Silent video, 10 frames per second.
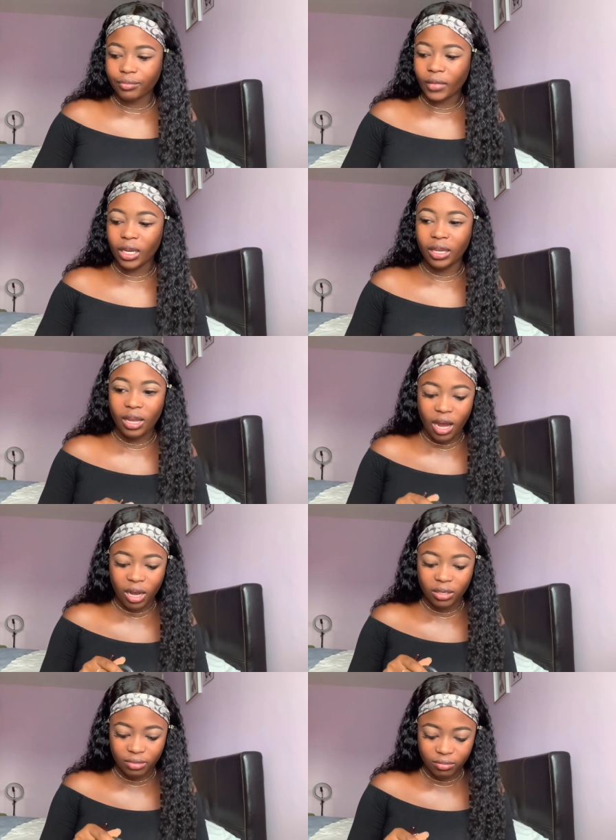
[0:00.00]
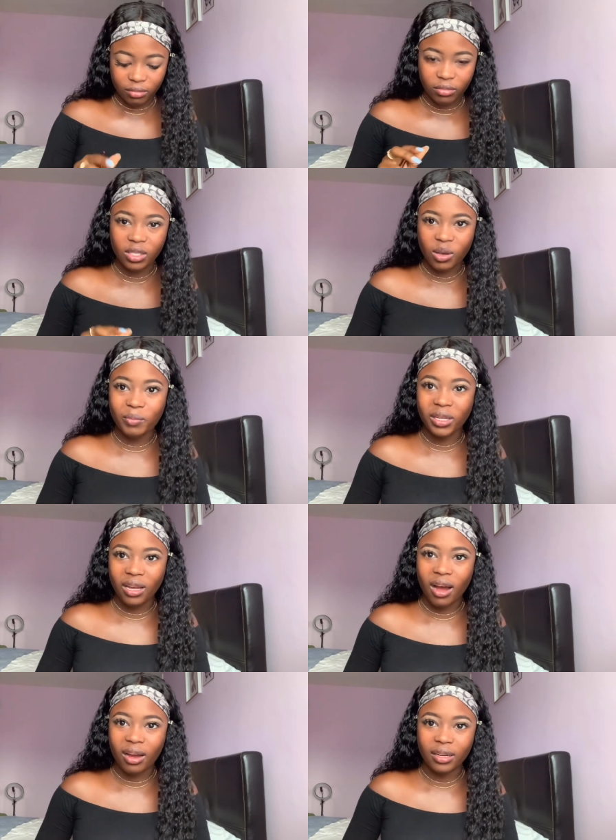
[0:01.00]
It is hard. Something
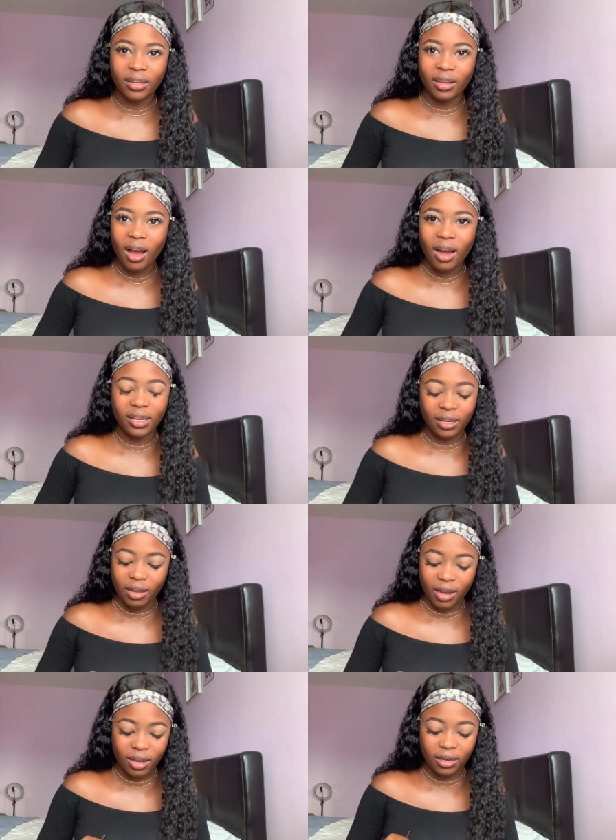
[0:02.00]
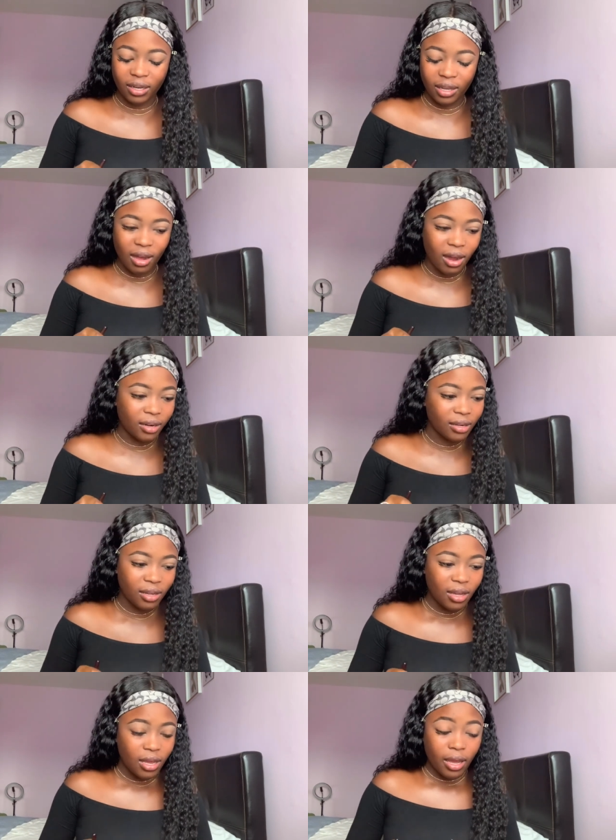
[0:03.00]
hard, it is hard, it is hard, it is hard.
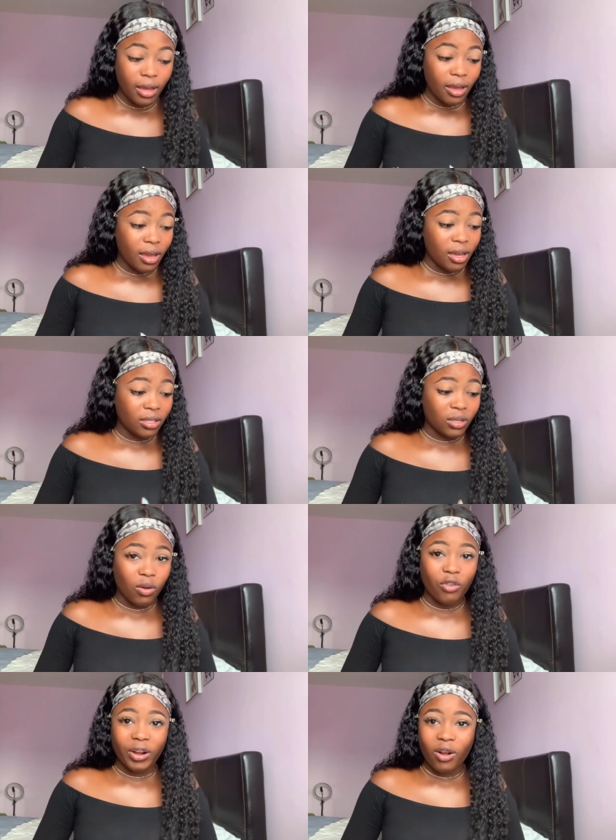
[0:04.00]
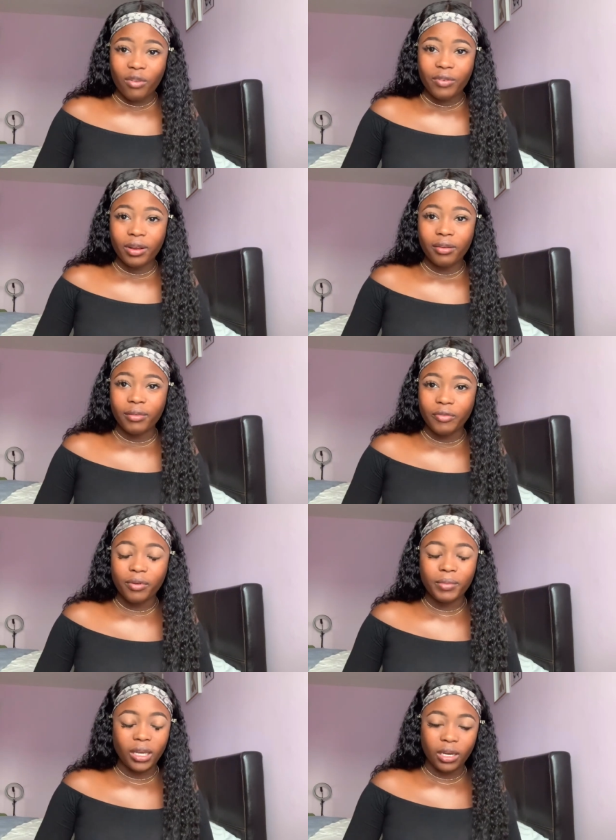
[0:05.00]
So recovery for
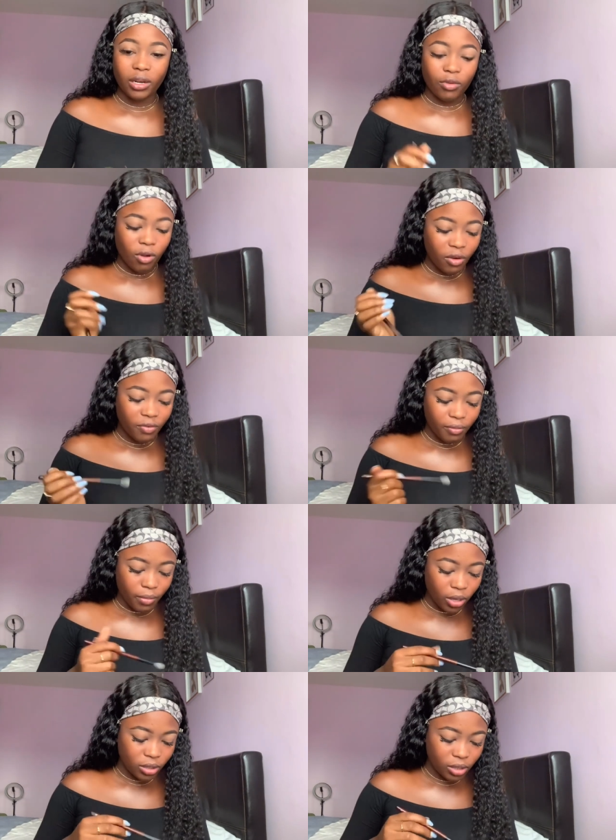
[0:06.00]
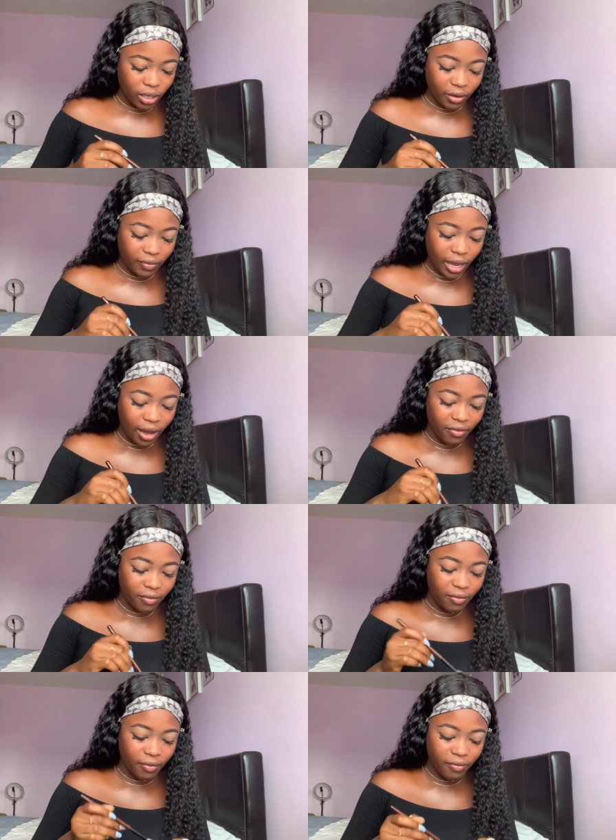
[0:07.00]
me, it is rough, but if you have
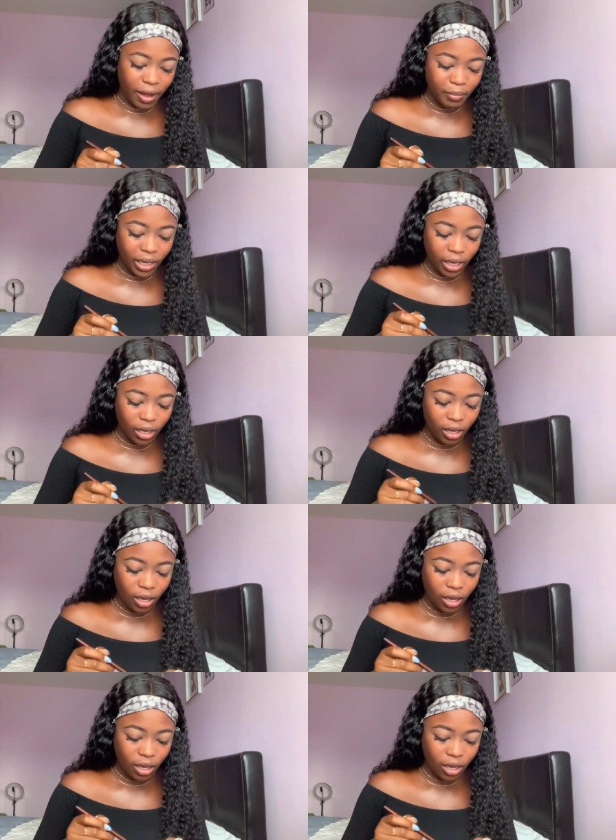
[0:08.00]
family,